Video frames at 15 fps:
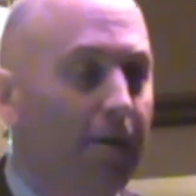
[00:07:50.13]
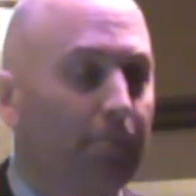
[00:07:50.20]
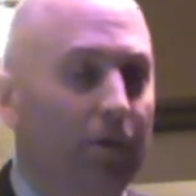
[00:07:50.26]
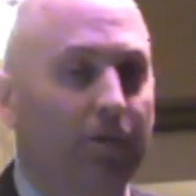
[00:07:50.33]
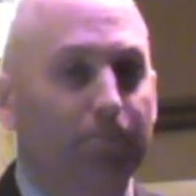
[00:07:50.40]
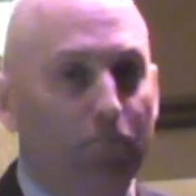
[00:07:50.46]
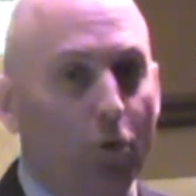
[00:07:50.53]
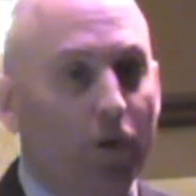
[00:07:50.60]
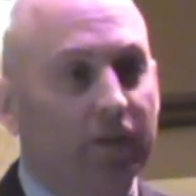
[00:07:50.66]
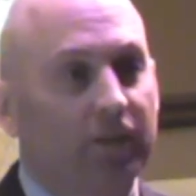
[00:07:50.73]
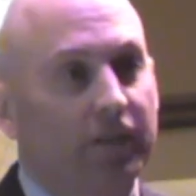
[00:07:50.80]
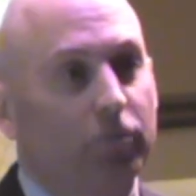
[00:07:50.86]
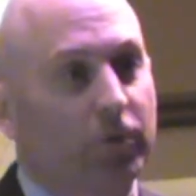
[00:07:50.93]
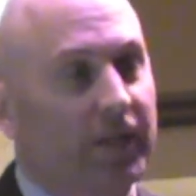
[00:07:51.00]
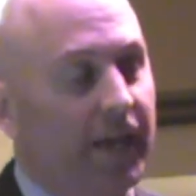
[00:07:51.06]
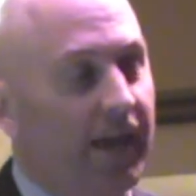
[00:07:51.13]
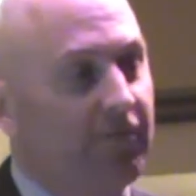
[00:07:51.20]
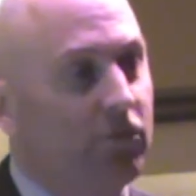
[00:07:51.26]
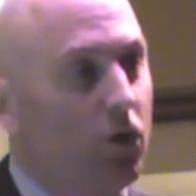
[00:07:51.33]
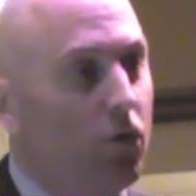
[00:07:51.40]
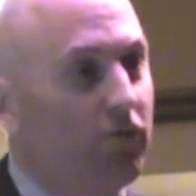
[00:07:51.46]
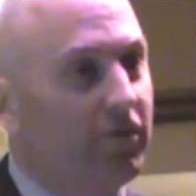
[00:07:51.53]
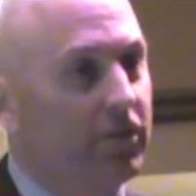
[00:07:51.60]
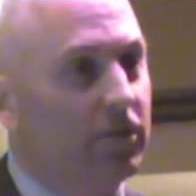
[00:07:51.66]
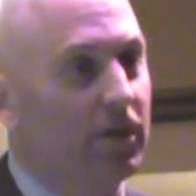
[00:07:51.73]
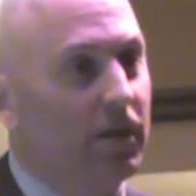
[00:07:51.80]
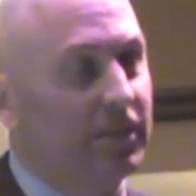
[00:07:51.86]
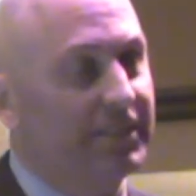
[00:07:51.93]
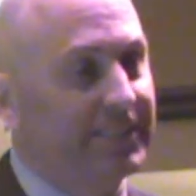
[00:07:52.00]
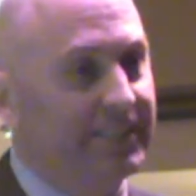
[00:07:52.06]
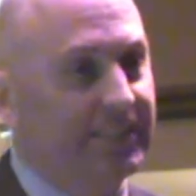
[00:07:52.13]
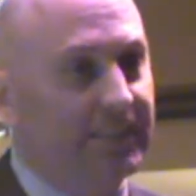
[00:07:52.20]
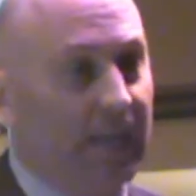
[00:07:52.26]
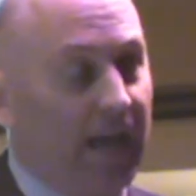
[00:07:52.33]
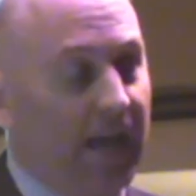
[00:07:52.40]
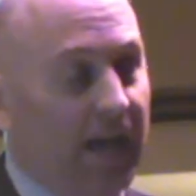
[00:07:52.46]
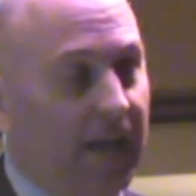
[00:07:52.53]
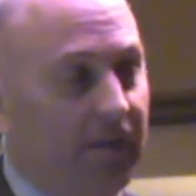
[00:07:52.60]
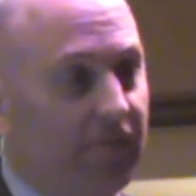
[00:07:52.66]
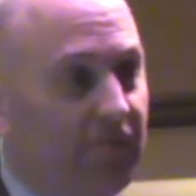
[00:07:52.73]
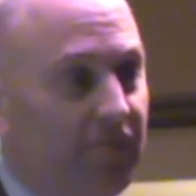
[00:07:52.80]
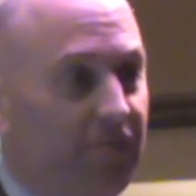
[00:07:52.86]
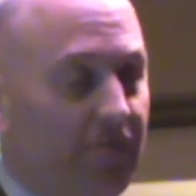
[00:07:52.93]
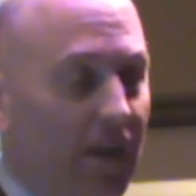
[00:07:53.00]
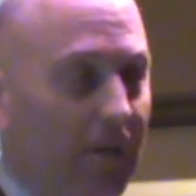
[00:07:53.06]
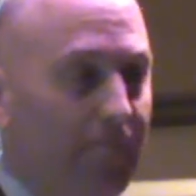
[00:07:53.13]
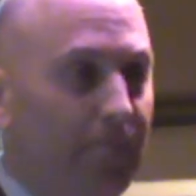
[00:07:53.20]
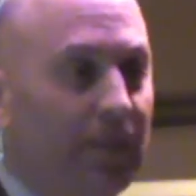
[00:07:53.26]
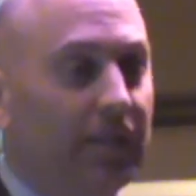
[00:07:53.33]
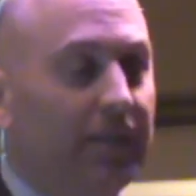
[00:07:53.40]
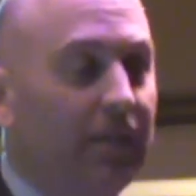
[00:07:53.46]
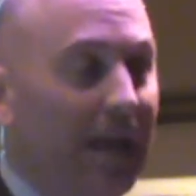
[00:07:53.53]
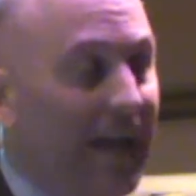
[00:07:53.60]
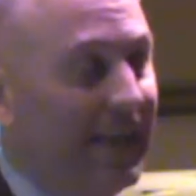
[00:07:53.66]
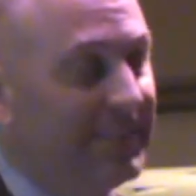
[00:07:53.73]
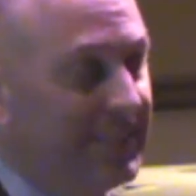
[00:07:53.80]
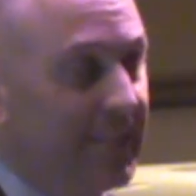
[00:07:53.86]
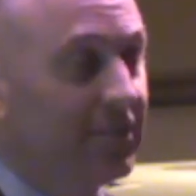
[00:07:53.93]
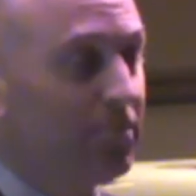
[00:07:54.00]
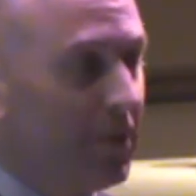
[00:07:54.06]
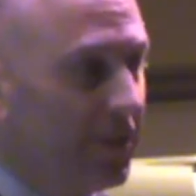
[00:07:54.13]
But importantly, we have over 6